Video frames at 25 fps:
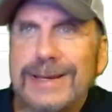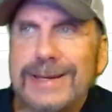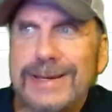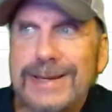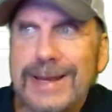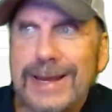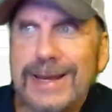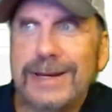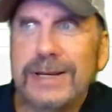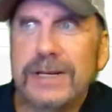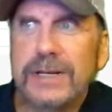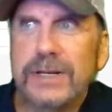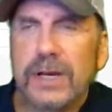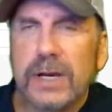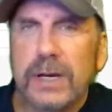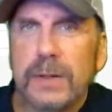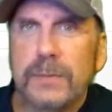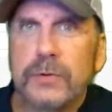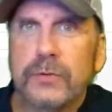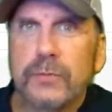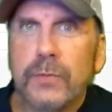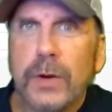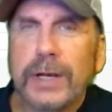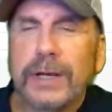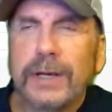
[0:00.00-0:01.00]
data
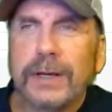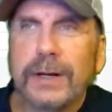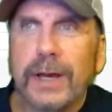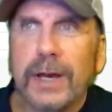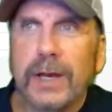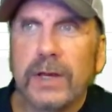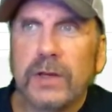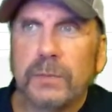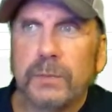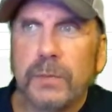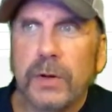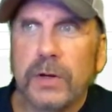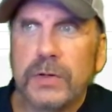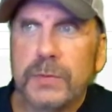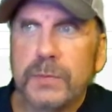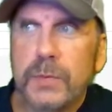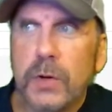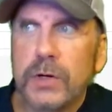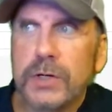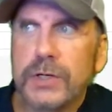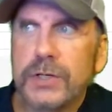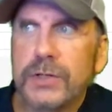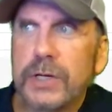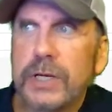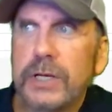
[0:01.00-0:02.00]
types recognized by
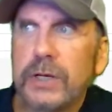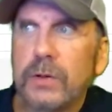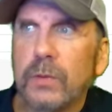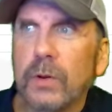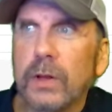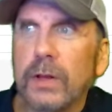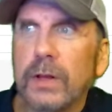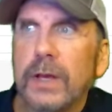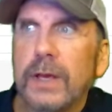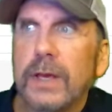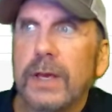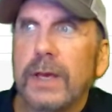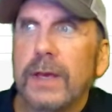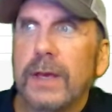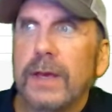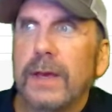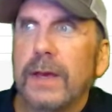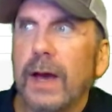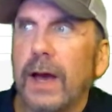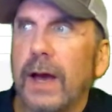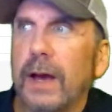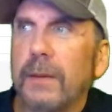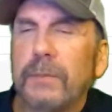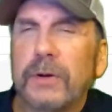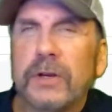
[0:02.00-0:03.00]
Spark SQL
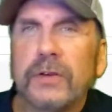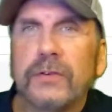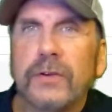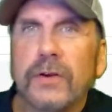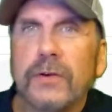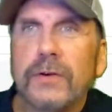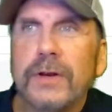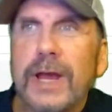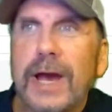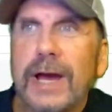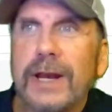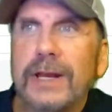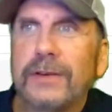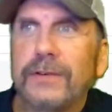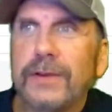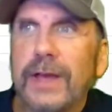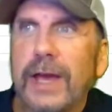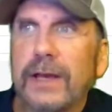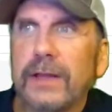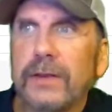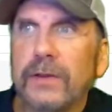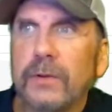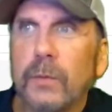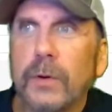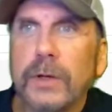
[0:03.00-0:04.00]
uh, because they're not
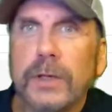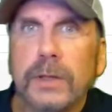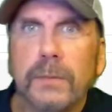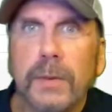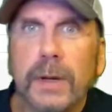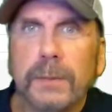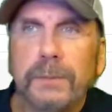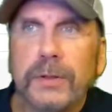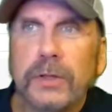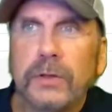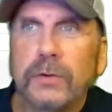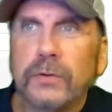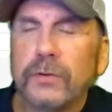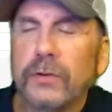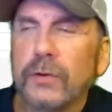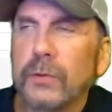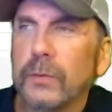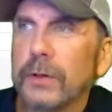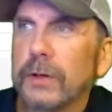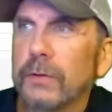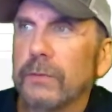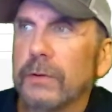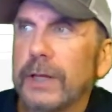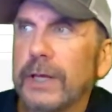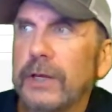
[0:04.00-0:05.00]
exactly what you might be used to
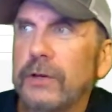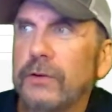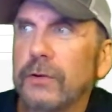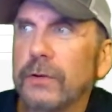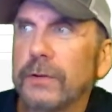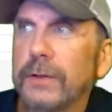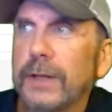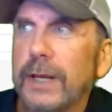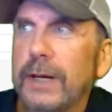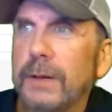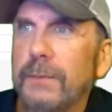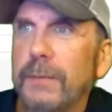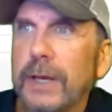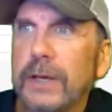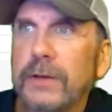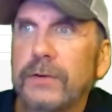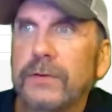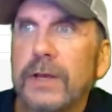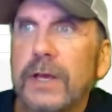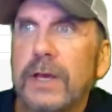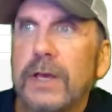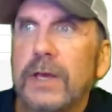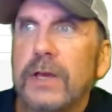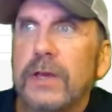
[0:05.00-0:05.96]
in a relational database.